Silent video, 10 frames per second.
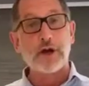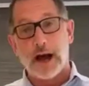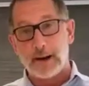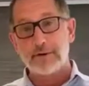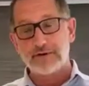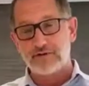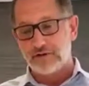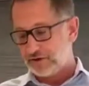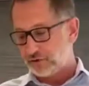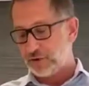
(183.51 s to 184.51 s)

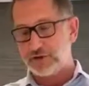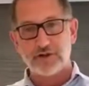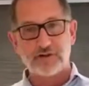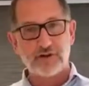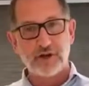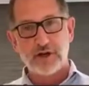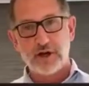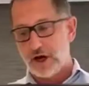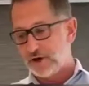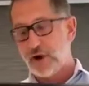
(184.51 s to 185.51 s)
competencies, which is
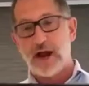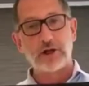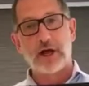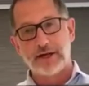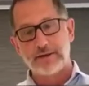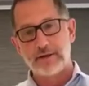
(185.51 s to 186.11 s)
track lighting.